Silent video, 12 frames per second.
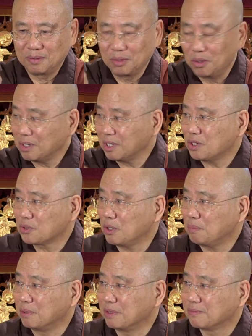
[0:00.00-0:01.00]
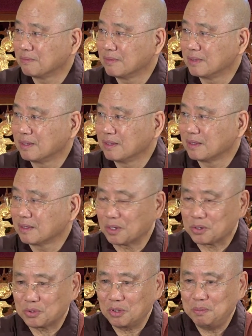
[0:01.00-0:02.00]
You look at the serpent.
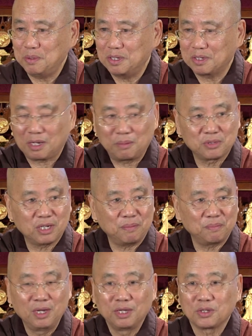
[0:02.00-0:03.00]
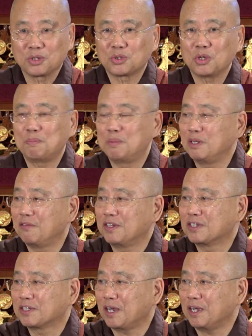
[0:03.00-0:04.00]
The serpent comes up, the serpent of
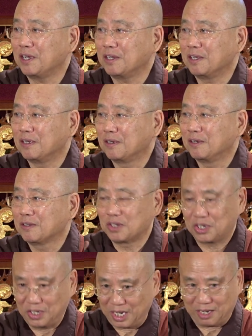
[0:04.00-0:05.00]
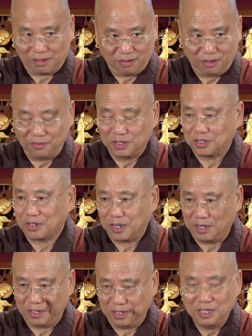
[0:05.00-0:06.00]
anxiety, the snake of
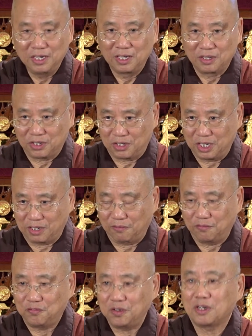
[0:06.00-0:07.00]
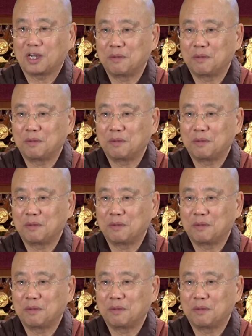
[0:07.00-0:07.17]
anxiety, the snake of fear